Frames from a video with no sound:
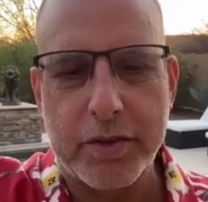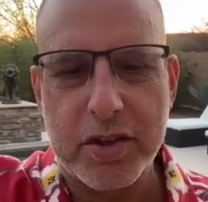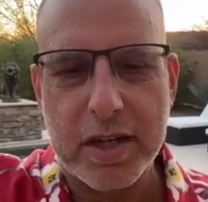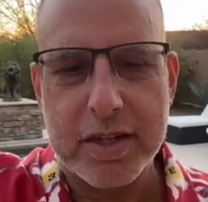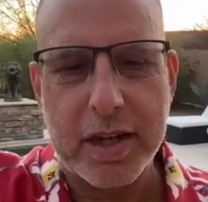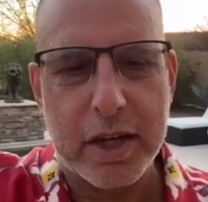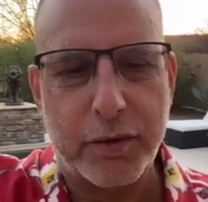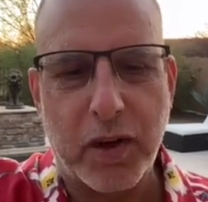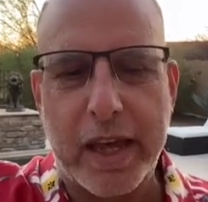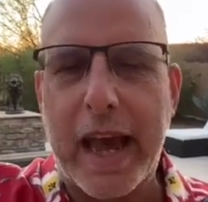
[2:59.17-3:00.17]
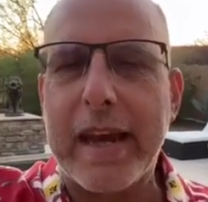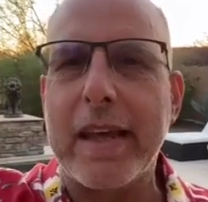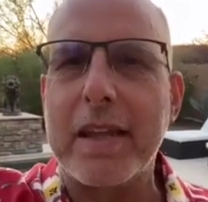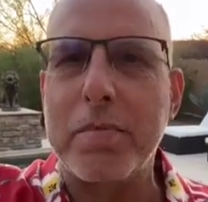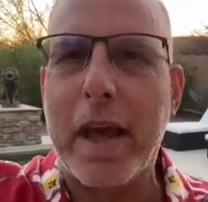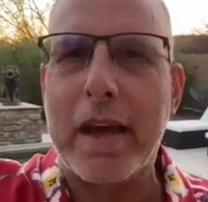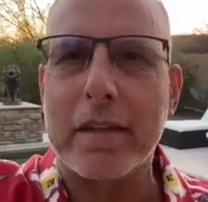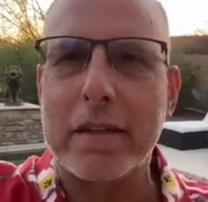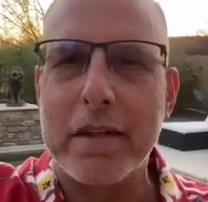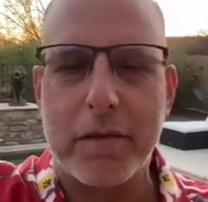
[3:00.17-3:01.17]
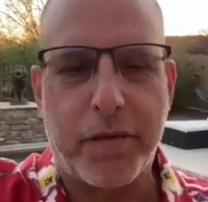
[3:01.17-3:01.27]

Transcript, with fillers: of success, forgetting the penalties